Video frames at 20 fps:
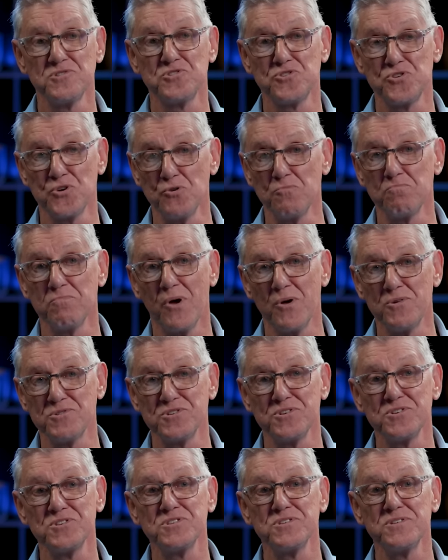as
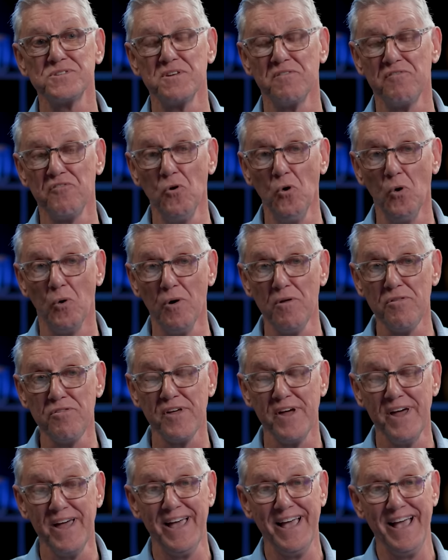Tuthmosis IV.